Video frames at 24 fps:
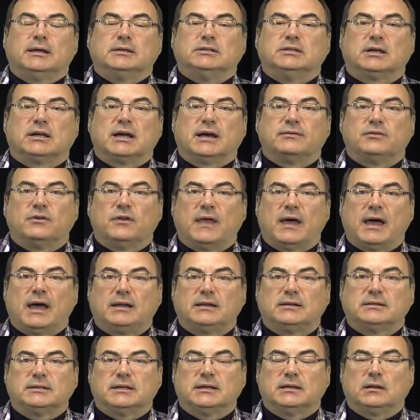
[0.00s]
to cover
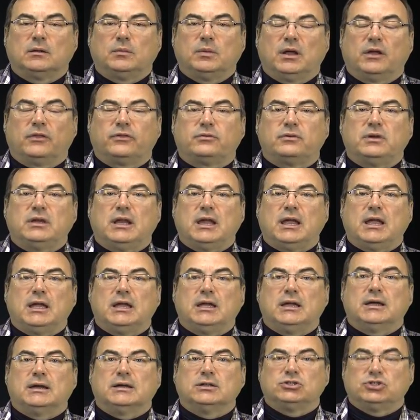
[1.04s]
that. Uh, it'll be a
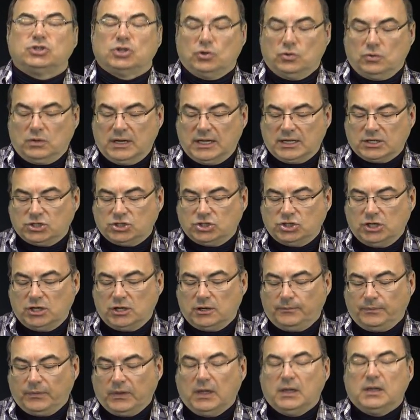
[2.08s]
three-day uh, show next
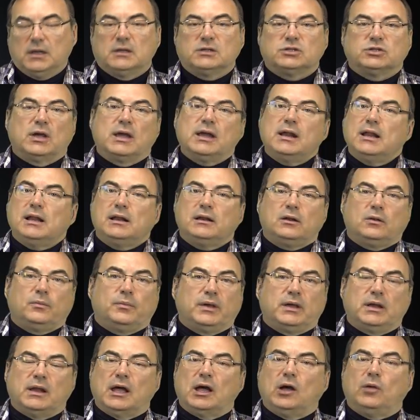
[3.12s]
year, so any little
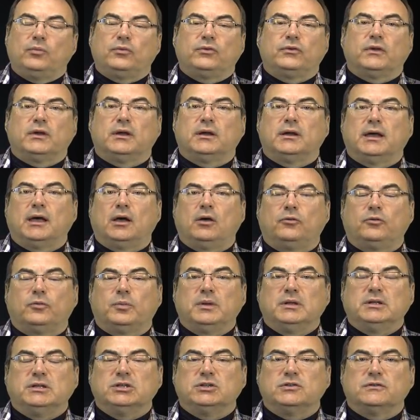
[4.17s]
bit helps uh, helps
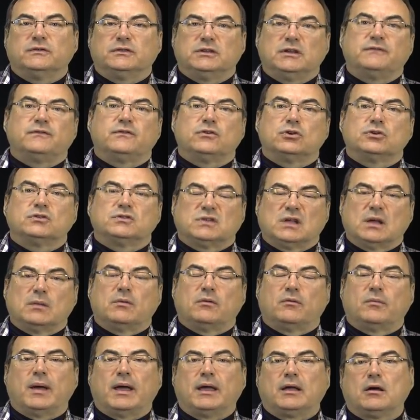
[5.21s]
me to defer some
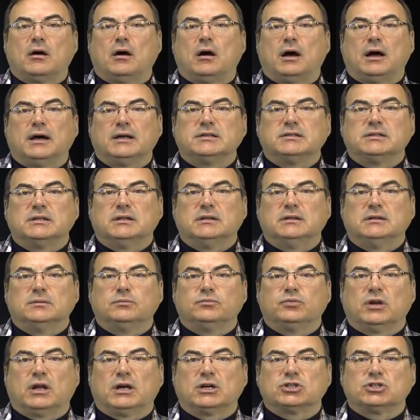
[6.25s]
of my costs in
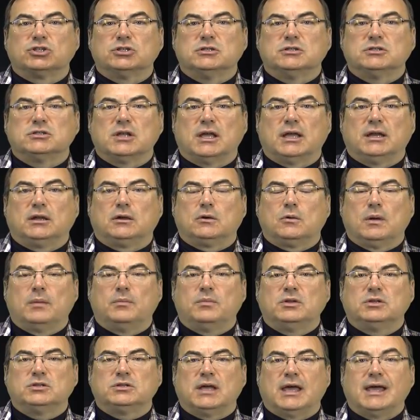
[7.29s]
productions and
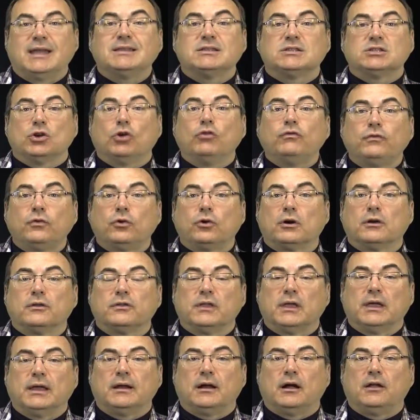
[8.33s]
equipment and so forth.
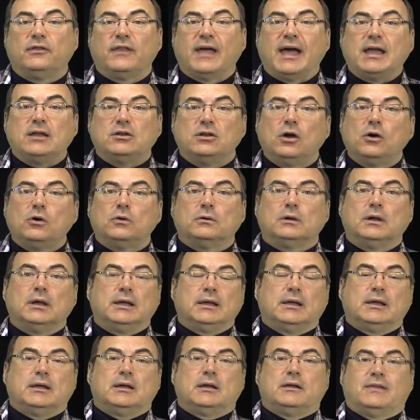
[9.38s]
And on that note,
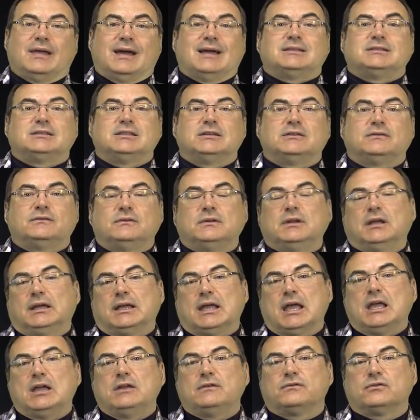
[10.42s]
that's it
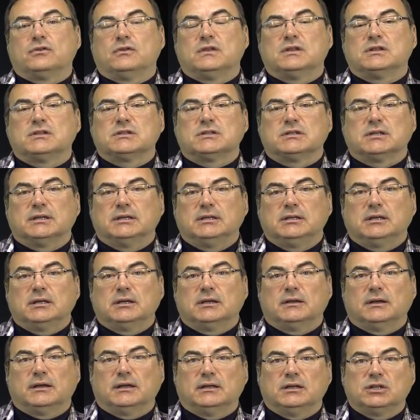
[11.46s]
again for this
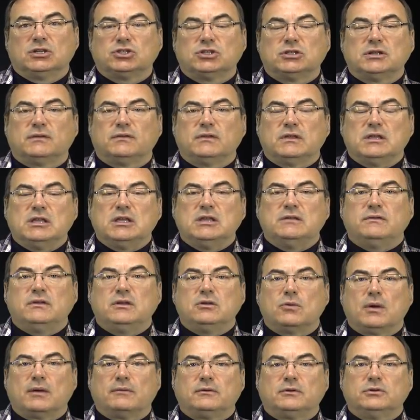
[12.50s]
uh, edition of the
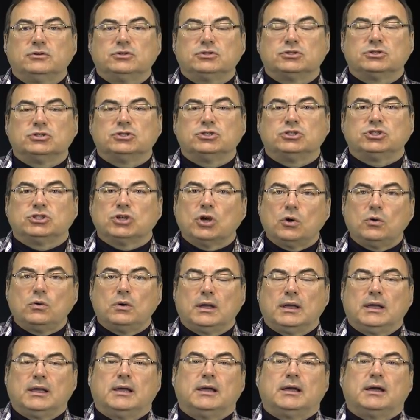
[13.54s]
EV Revolution show.
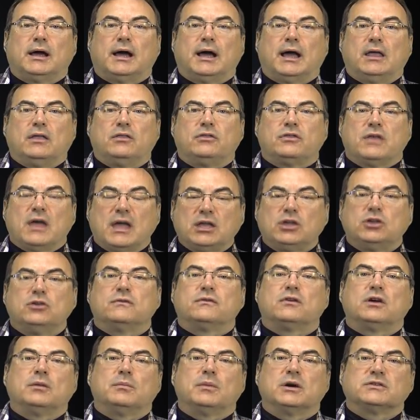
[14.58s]
I thank you
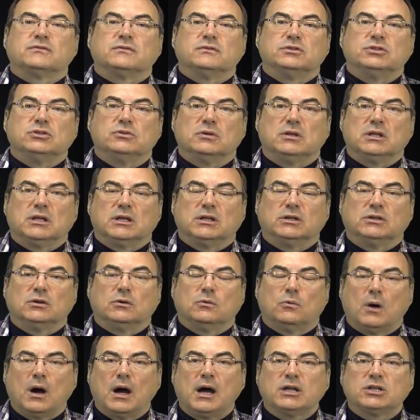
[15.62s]
very much for tuning in to
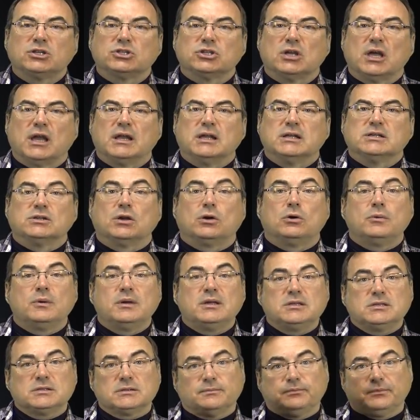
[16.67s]
watch, and as
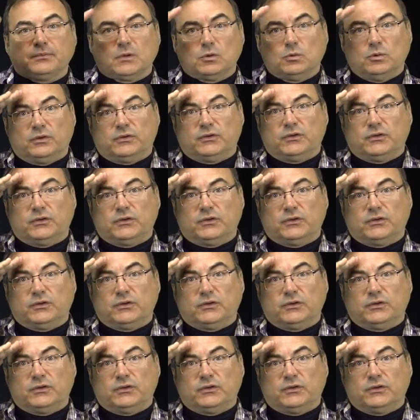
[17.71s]
always, we'll